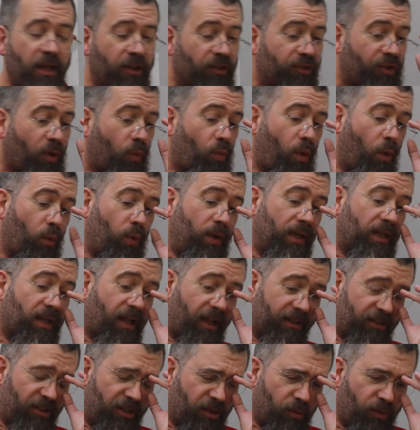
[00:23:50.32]
So what we'd
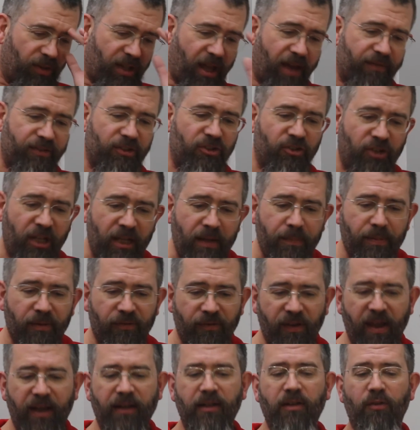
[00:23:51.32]
like to do is have a cheap,
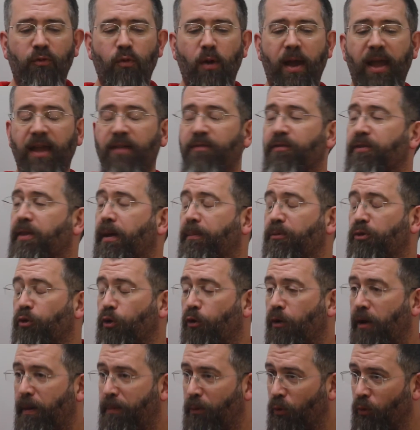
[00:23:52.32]
effective way for them to
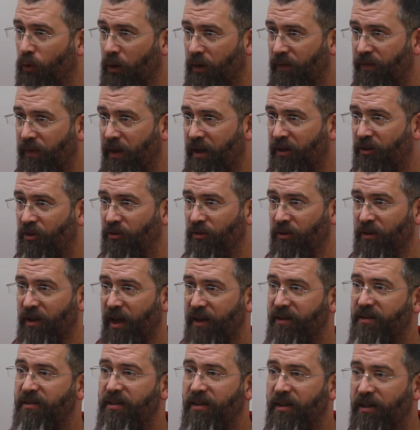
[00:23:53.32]
equip all of their
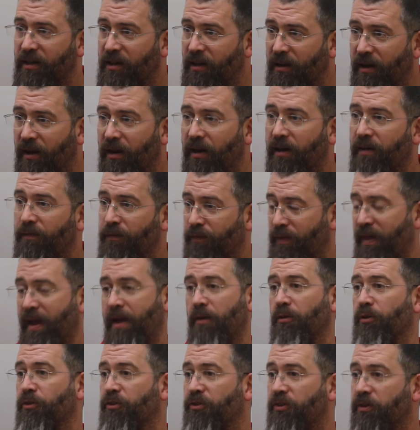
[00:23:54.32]

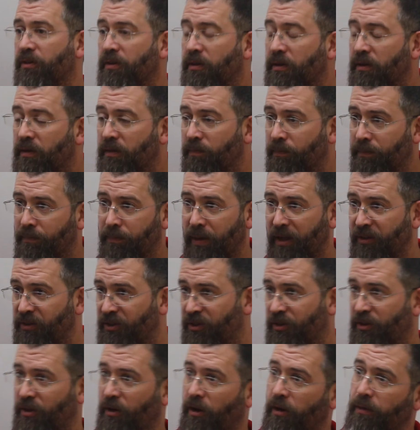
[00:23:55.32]
19,500 bus
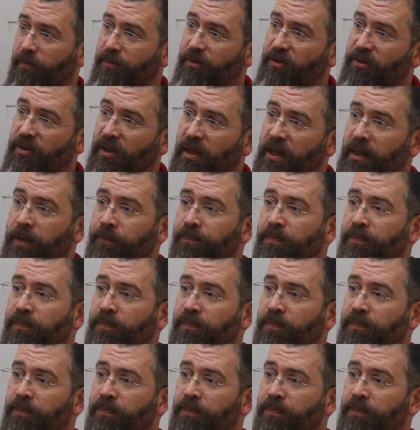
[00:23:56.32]
stops